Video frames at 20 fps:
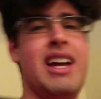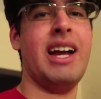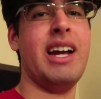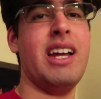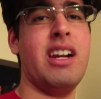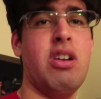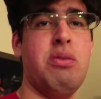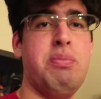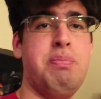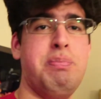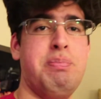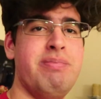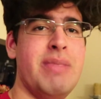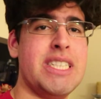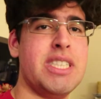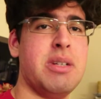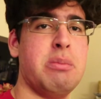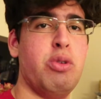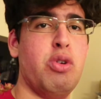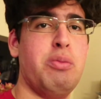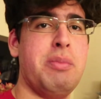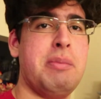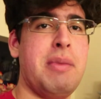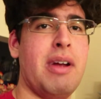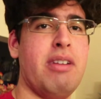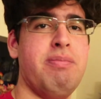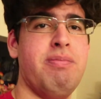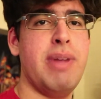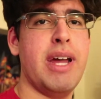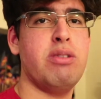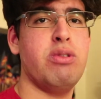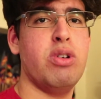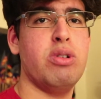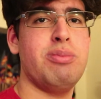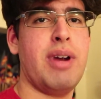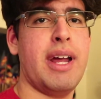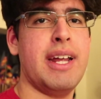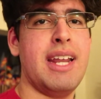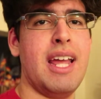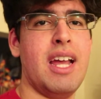I got to go make some room in my
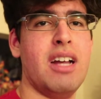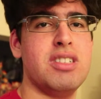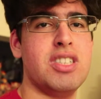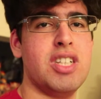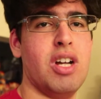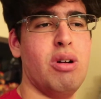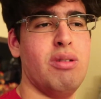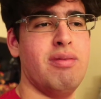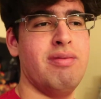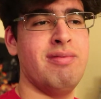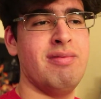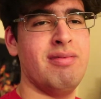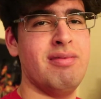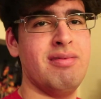bedroom right now, so